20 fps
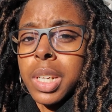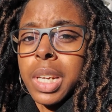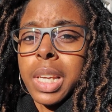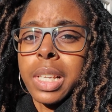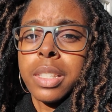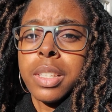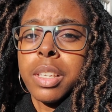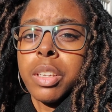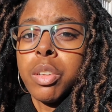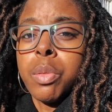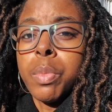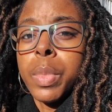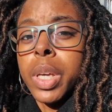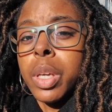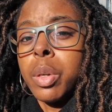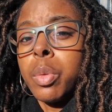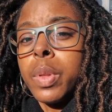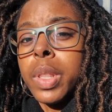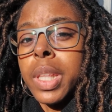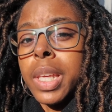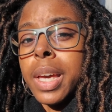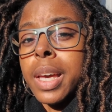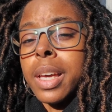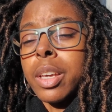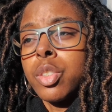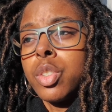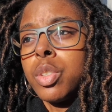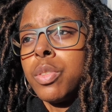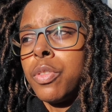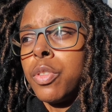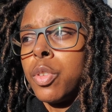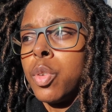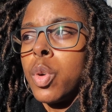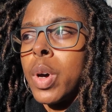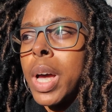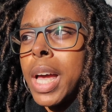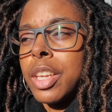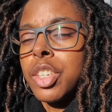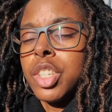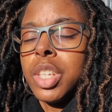an external mic with the Action
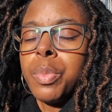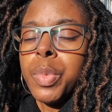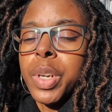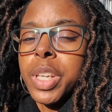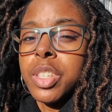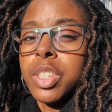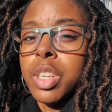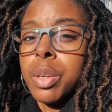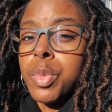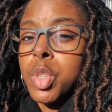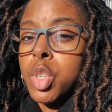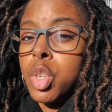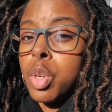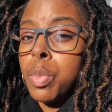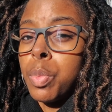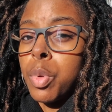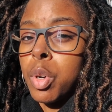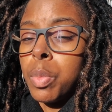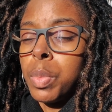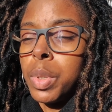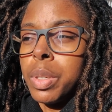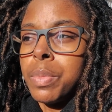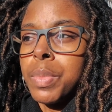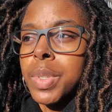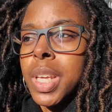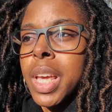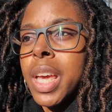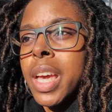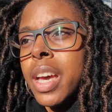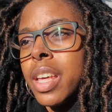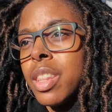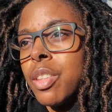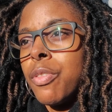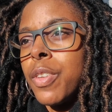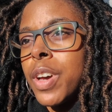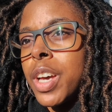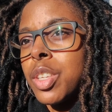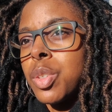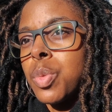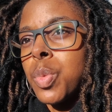4 actually brings up two problems, and the
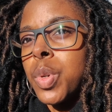first